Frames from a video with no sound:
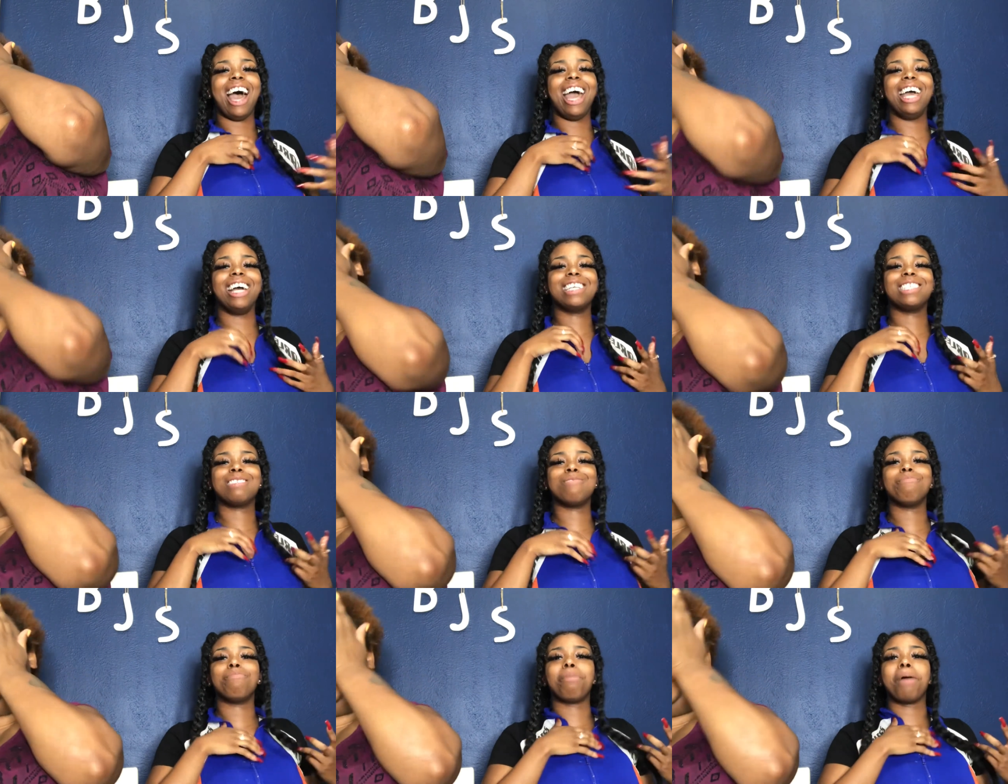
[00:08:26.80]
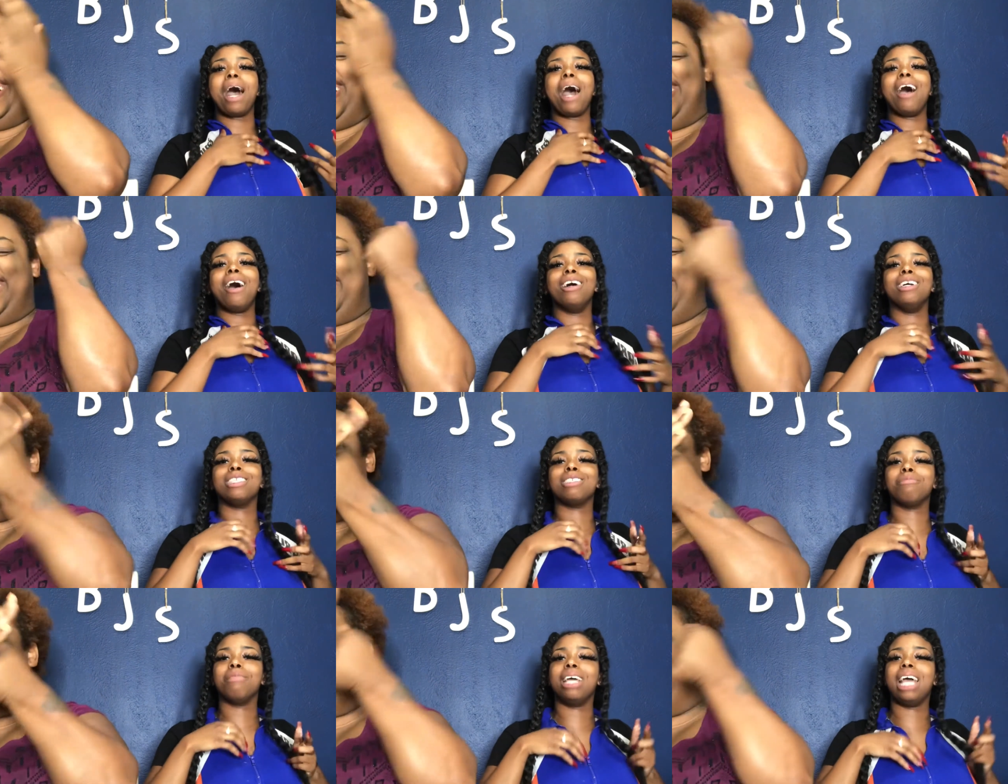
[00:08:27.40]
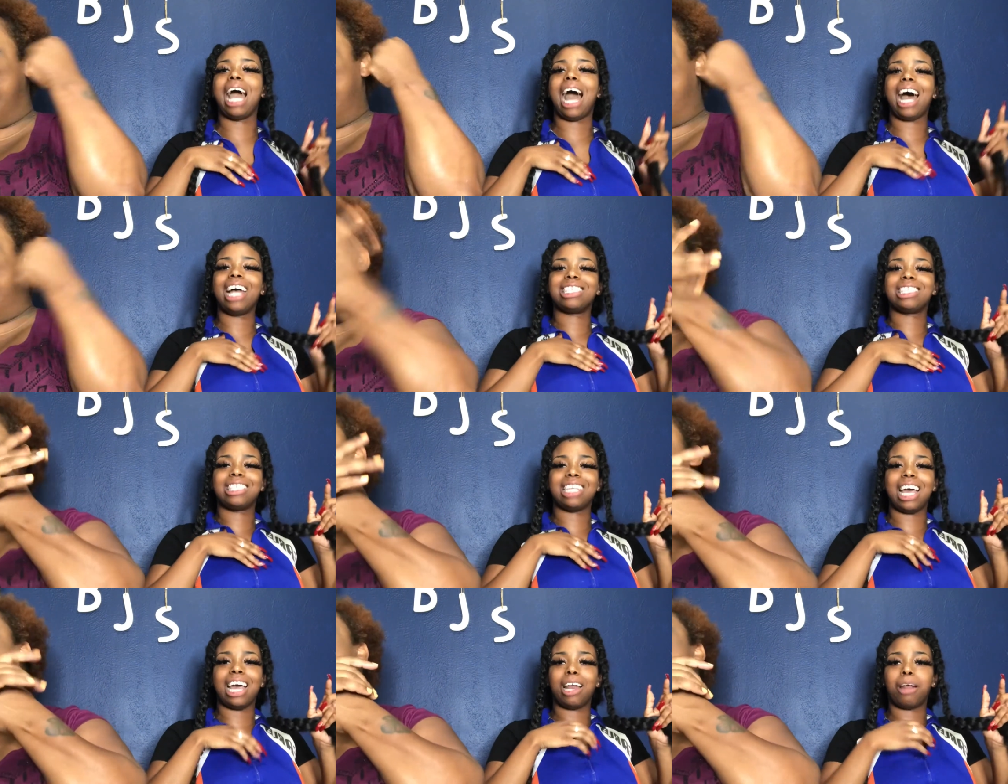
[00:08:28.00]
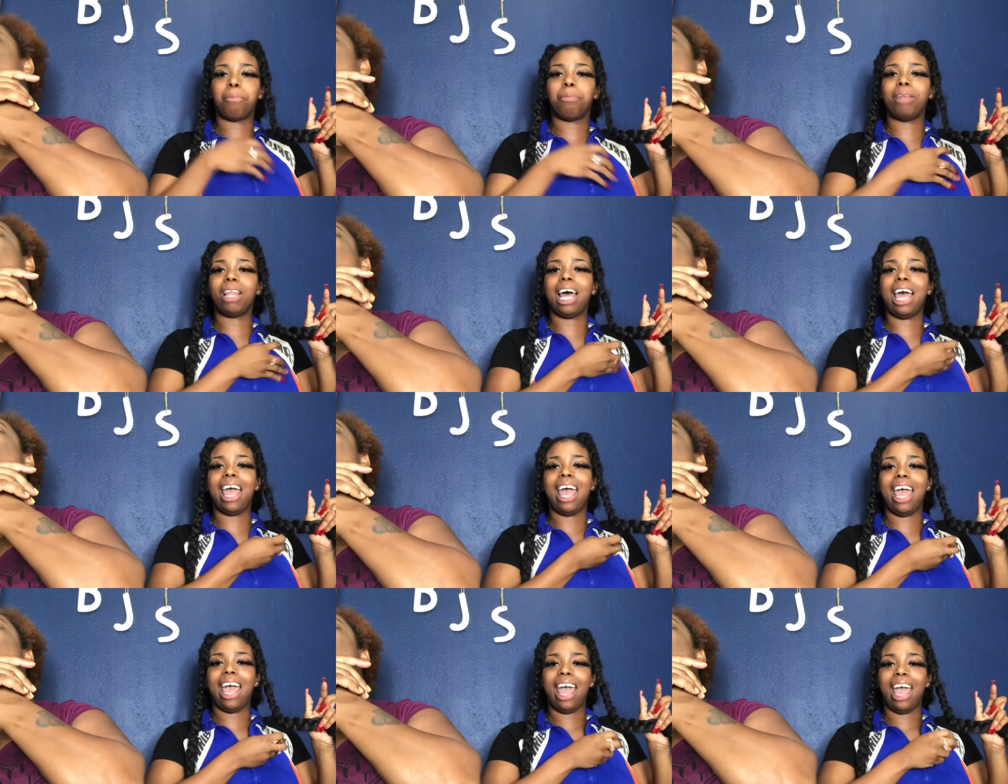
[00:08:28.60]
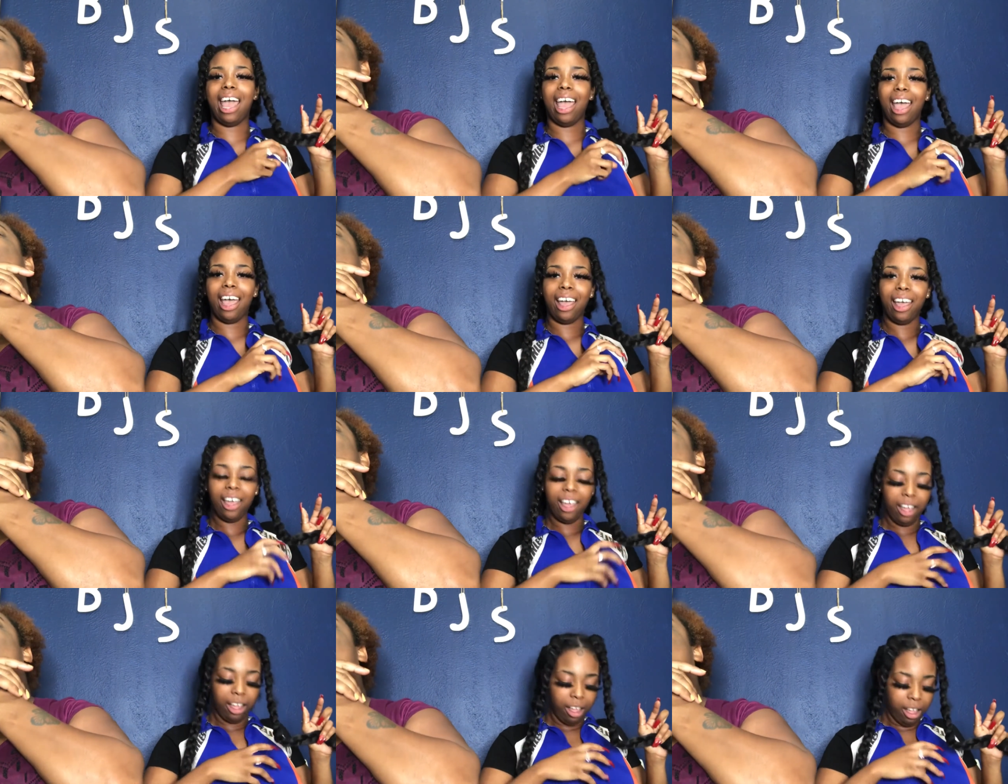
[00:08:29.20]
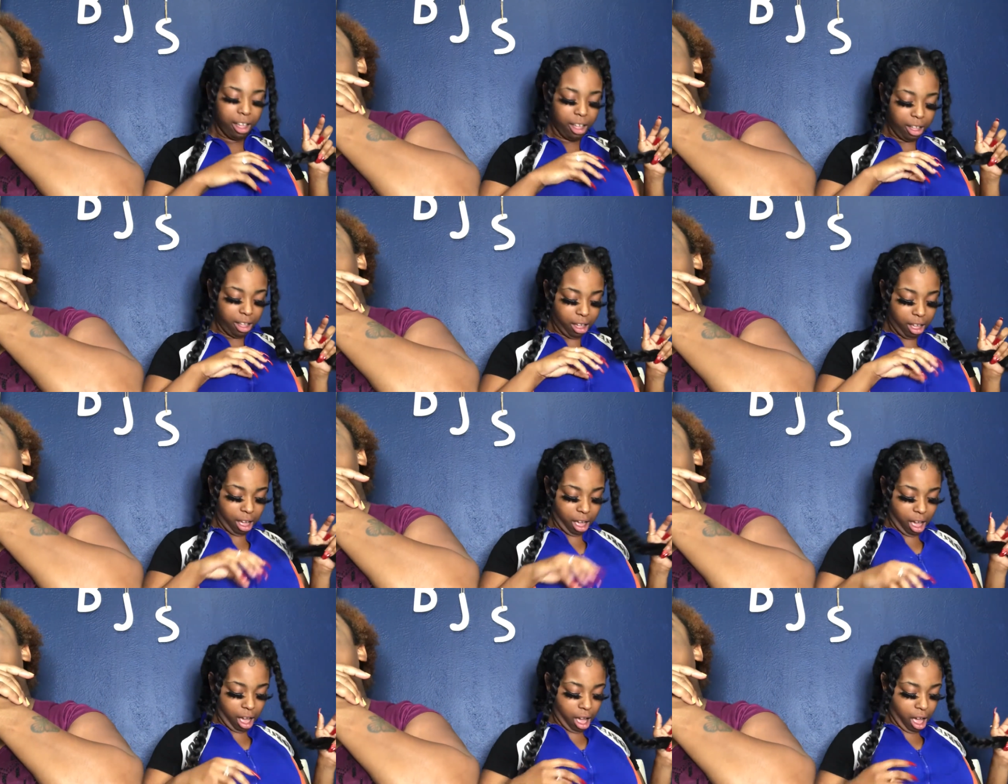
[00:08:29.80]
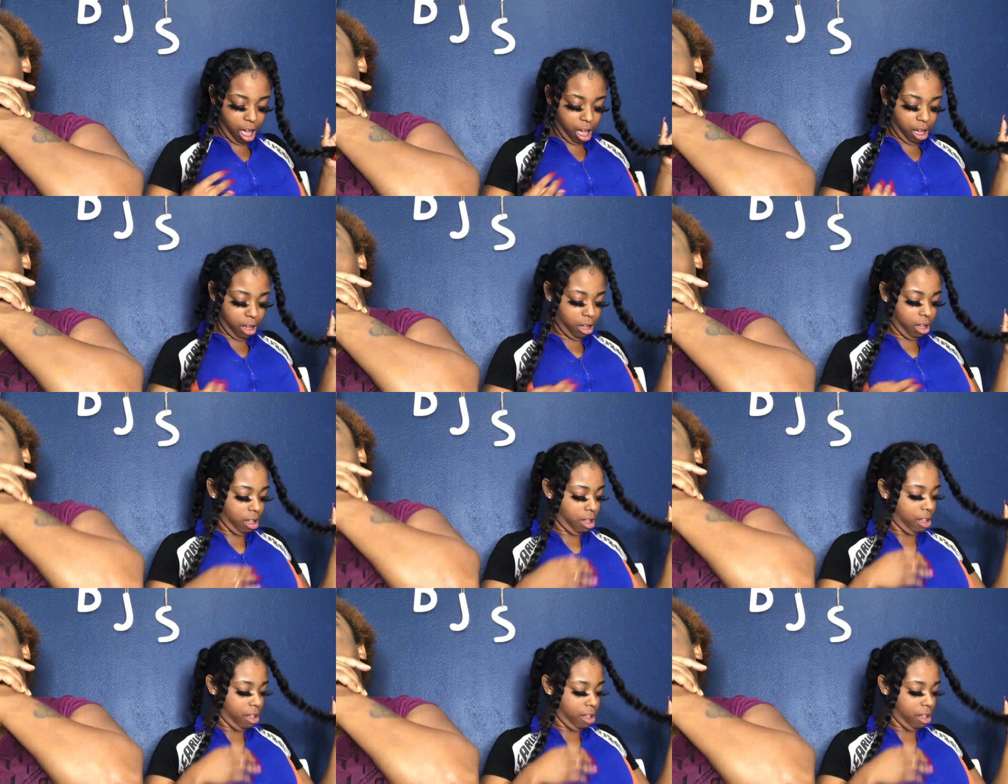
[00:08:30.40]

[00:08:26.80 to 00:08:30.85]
to expose me. I see the plan.